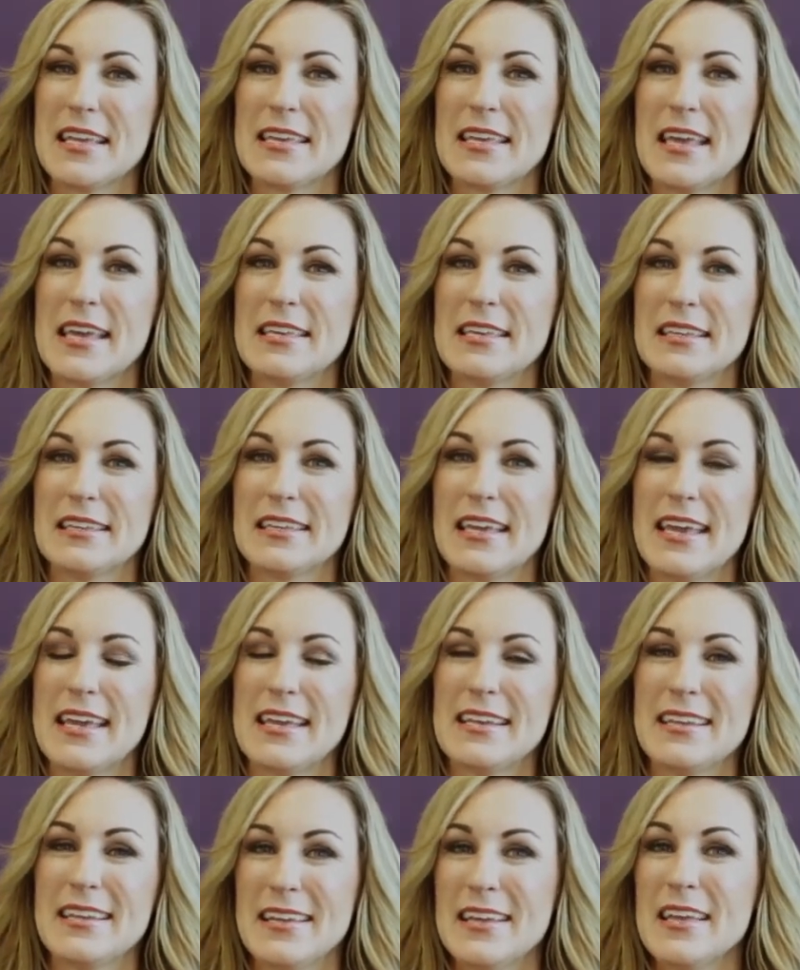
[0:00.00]
A.K.
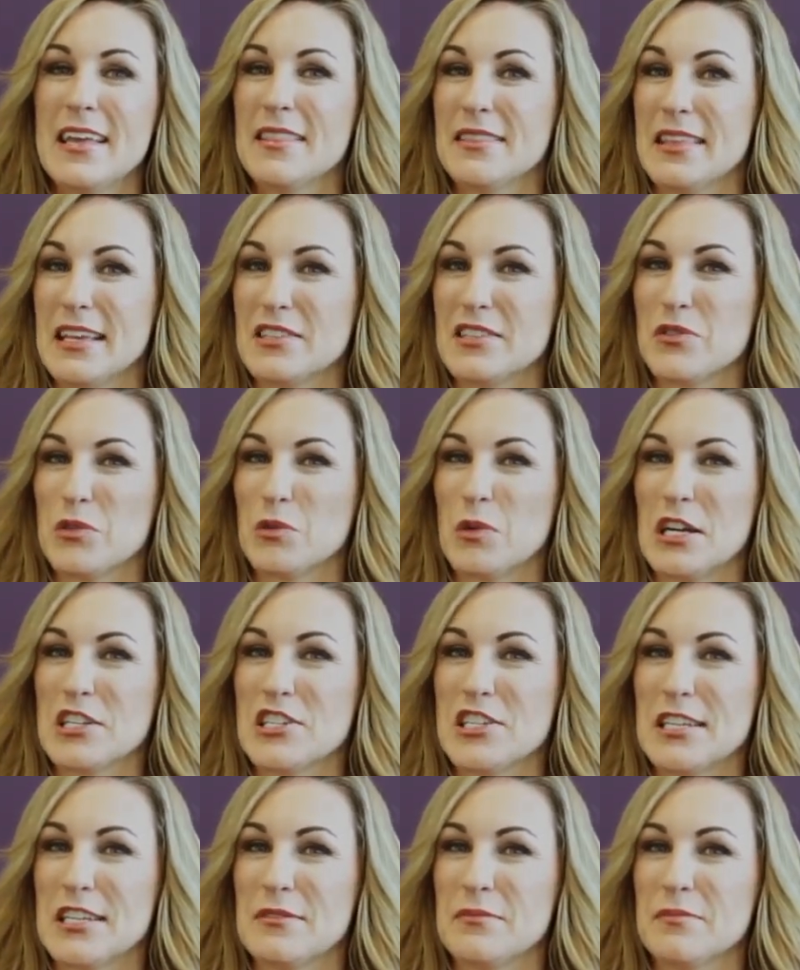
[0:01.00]
Kincaid. Thanks for
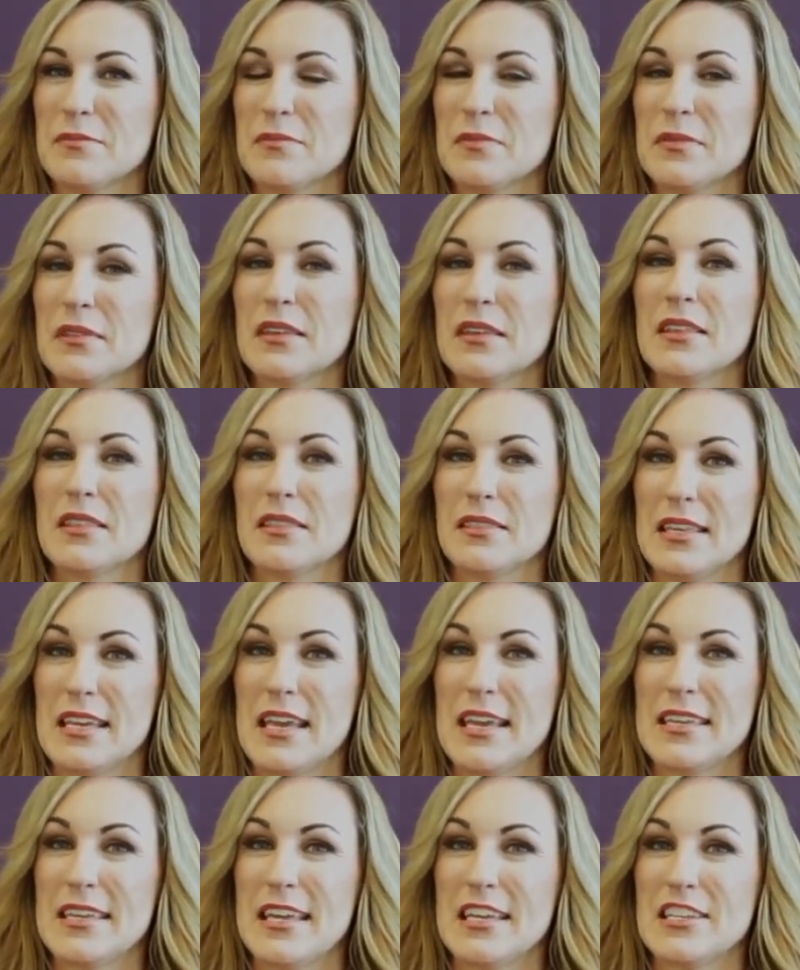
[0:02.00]
watching The
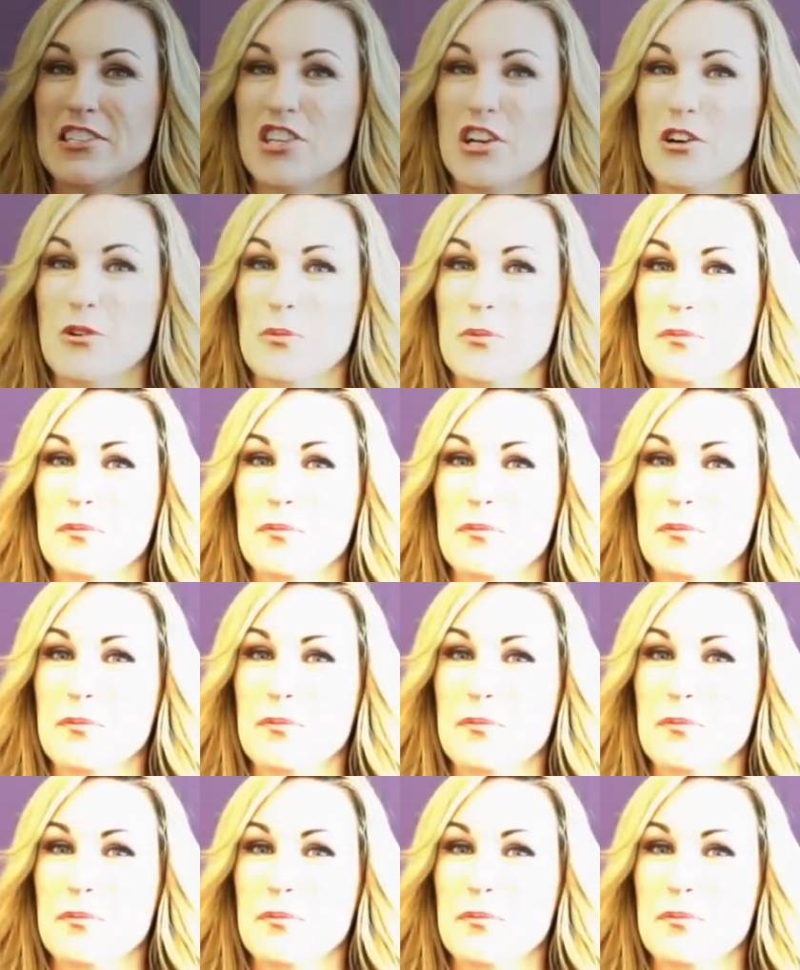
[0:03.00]
AK Show.